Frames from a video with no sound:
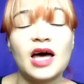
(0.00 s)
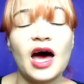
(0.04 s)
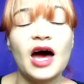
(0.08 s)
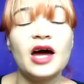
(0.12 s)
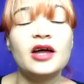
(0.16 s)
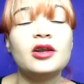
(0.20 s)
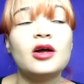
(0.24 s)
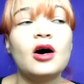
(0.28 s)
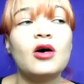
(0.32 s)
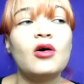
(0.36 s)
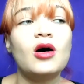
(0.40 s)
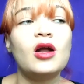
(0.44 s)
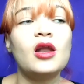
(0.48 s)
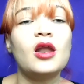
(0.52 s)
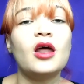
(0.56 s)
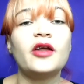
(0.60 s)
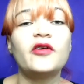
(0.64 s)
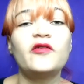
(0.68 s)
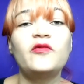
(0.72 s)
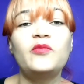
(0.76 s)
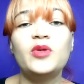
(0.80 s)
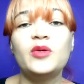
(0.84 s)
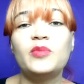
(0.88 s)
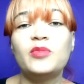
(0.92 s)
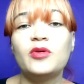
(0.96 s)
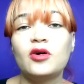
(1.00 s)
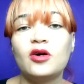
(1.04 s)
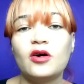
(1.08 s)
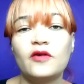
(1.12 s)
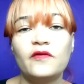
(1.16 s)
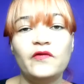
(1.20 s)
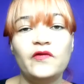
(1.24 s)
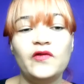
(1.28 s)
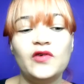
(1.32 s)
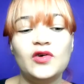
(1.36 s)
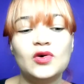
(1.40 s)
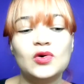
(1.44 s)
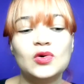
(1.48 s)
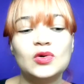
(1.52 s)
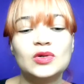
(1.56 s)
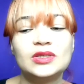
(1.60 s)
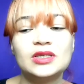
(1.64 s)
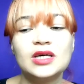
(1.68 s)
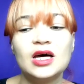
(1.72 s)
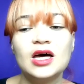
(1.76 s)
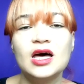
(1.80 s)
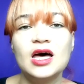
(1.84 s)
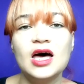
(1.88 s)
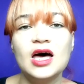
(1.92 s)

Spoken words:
I know a lot of people confuse